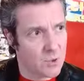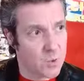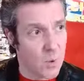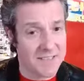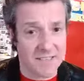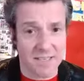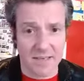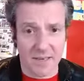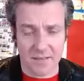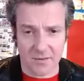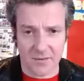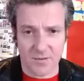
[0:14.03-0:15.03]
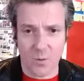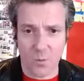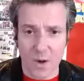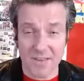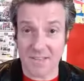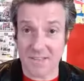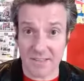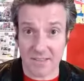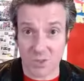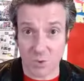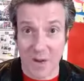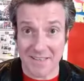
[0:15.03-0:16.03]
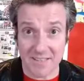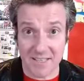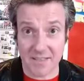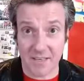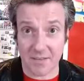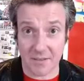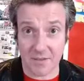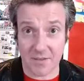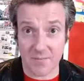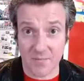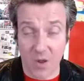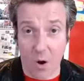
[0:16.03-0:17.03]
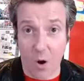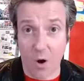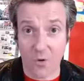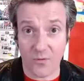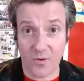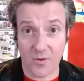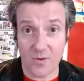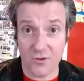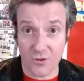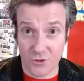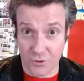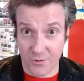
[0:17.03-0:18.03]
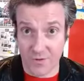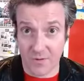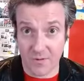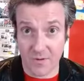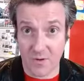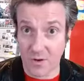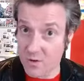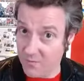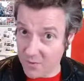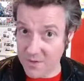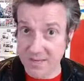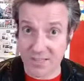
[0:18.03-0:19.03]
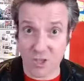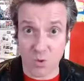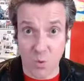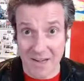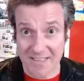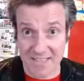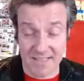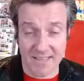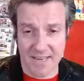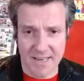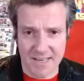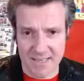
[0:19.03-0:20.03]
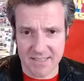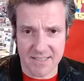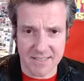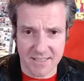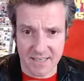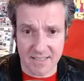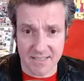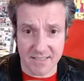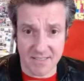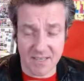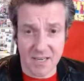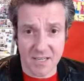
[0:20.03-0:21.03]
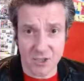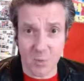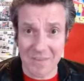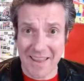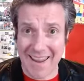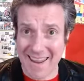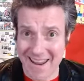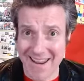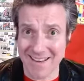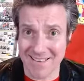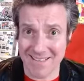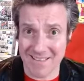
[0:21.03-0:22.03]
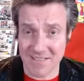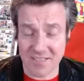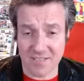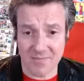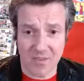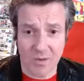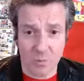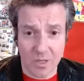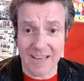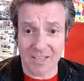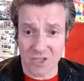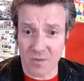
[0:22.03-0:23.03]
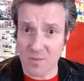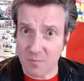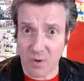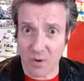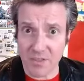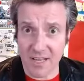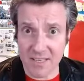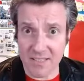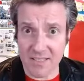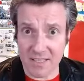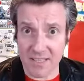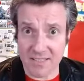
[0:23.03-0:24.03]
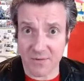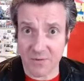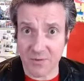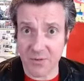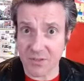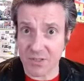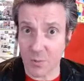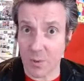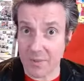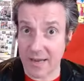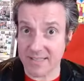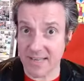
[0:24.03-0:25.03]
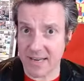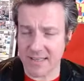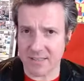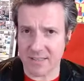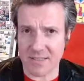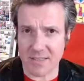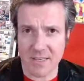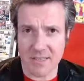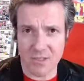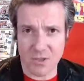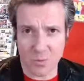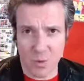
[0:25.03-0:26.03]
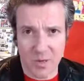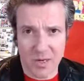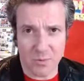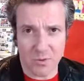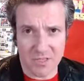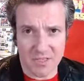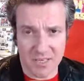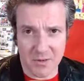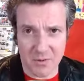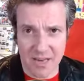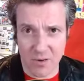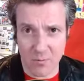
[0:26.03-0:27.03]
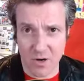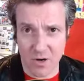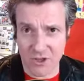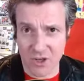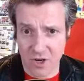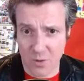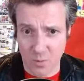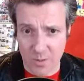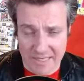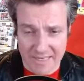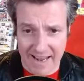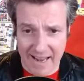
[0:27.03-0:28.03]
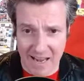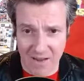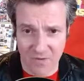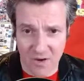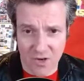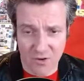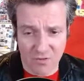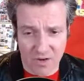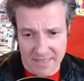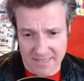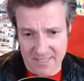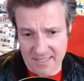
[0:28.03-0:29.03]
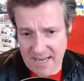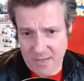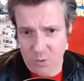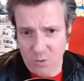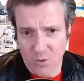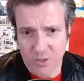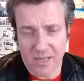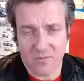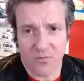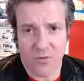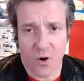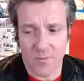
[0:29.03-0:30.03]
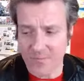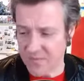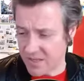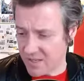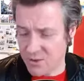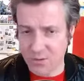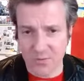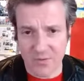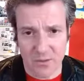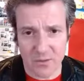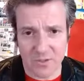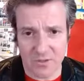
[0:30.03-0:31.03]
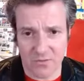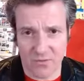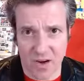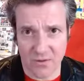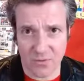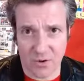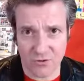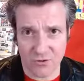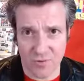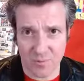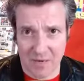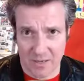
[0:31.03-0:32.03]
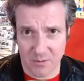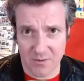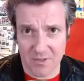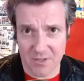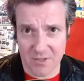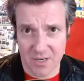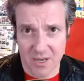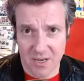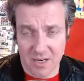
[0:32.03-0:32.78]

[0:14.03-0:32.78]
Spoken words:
29th, Wednesday the 29th of June, for the next 28 days. So when that ends, we'll actually be broadcasting at 7:30 when that ends, so we'll be able to tell you how much we have raised. And we're looking for £2,500